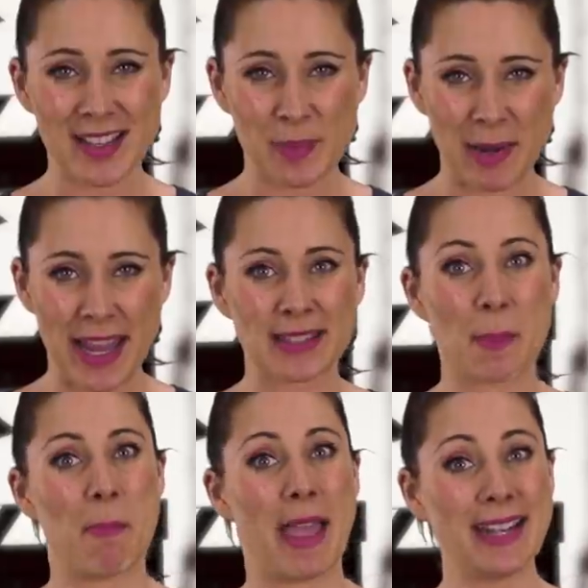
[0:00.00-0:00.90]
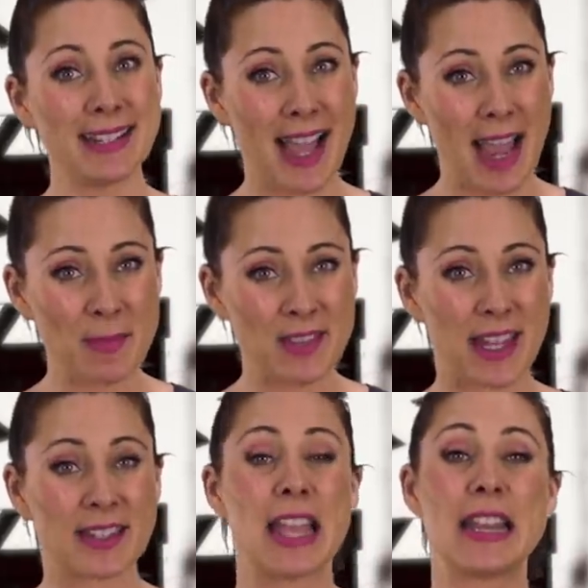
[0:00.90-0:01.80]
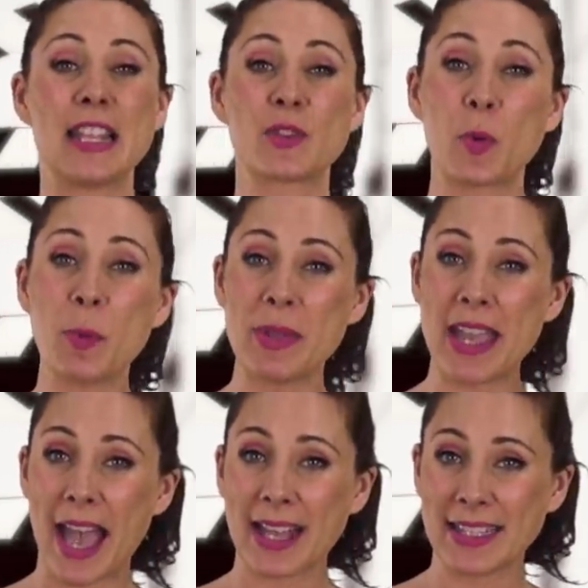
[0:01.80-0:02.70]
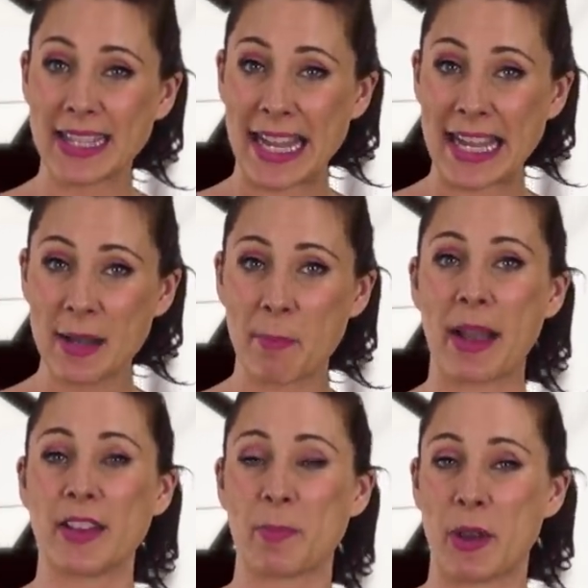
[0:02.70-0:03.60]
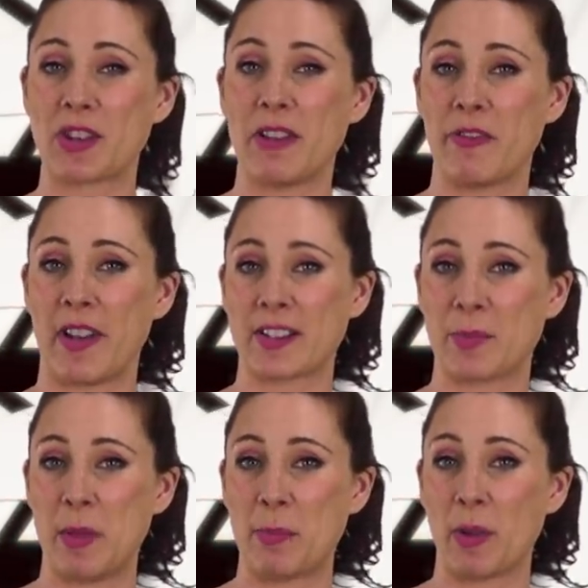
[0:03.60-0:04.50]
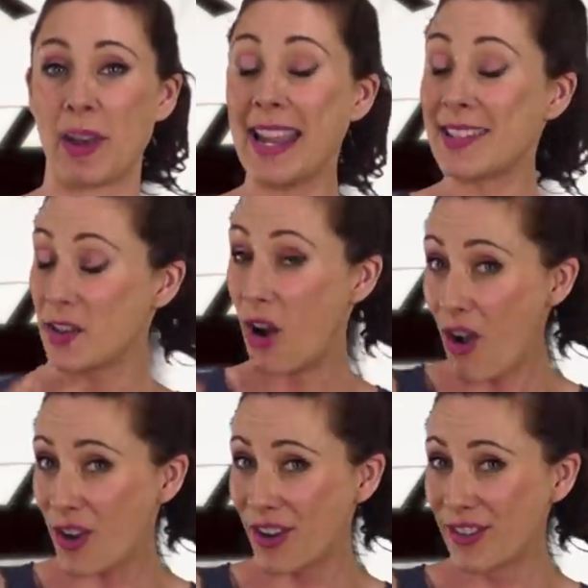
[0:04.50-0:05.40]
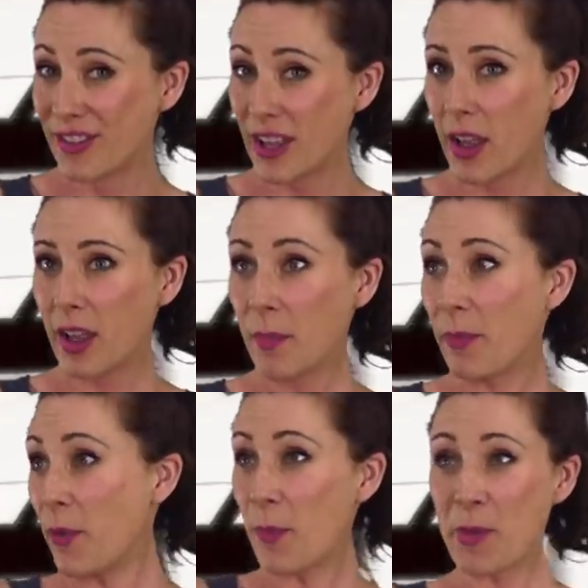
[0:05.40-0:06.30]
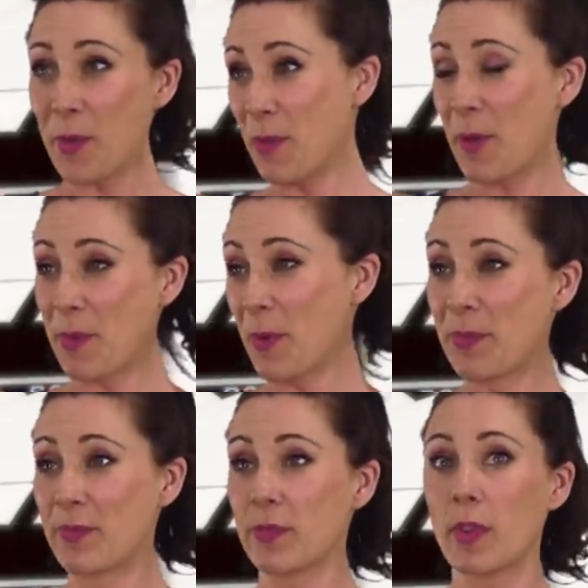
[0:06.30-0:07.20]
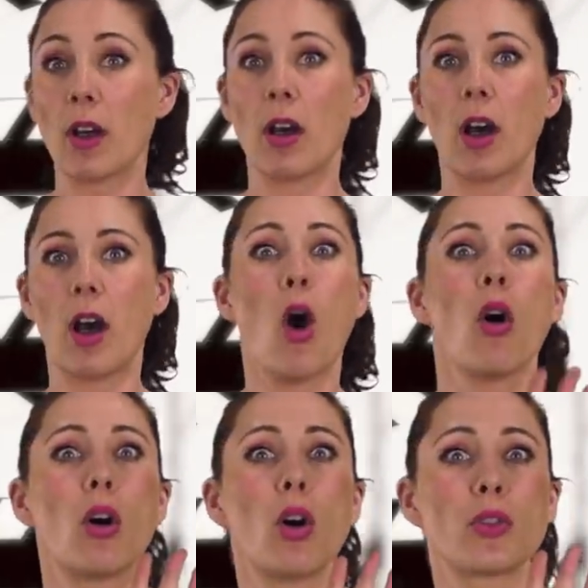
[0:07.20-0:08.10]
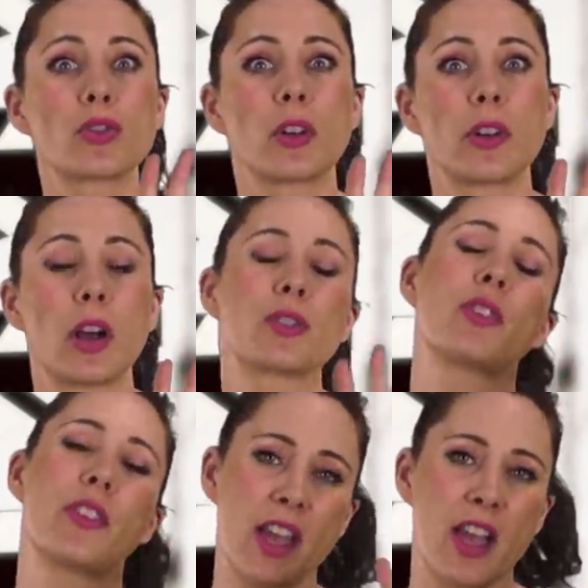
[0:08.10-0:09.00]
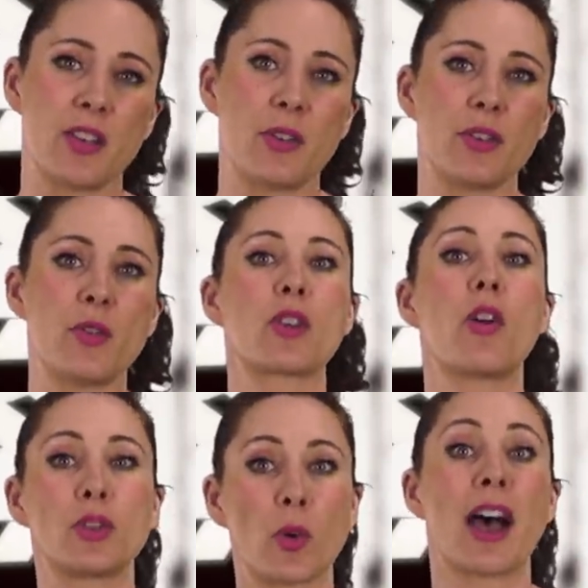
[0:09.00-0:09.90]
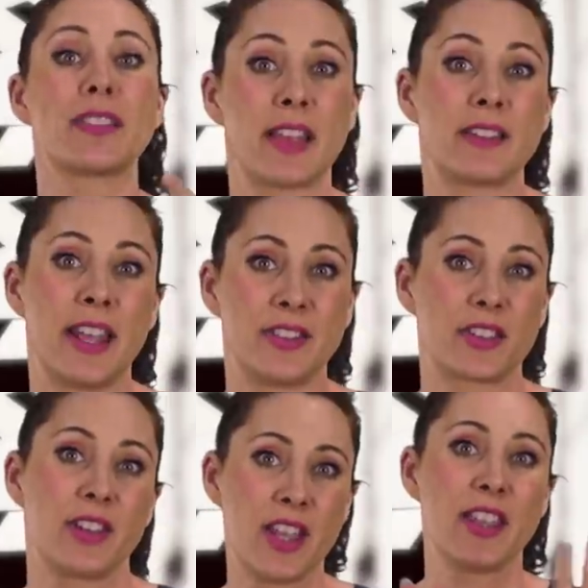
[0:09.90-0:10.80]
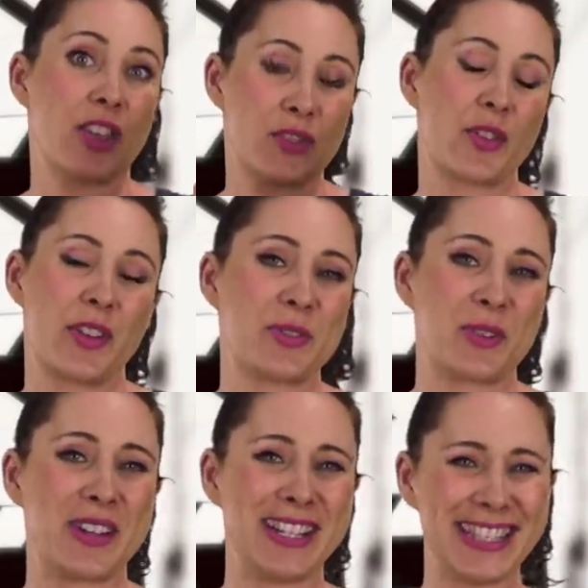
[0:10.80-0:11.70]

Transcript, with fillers: explained many times that this will be added in by the special effects people later on. Pew, pew, pew, pew. Oh, oh, sorry, oh, sorry, yeah, you, you are going to add that later. Yeah, sorry, sorry.